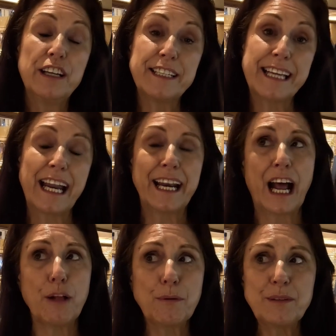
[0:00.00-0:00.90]
to get an
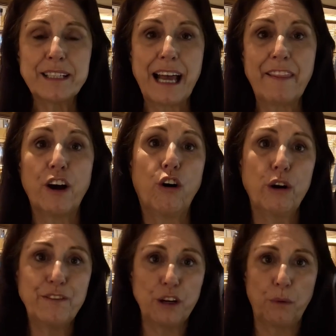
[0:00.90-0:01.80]
album together,
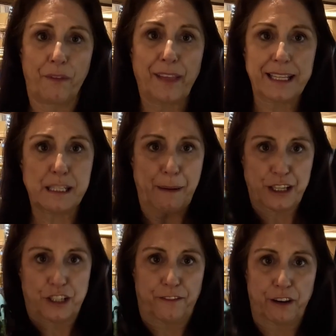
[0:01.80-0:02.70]
or if you want that
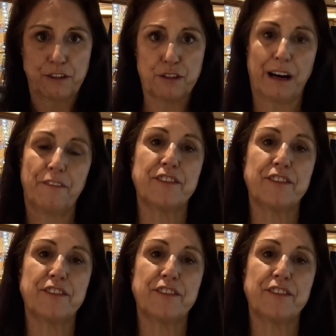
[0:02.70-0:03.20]
special photograph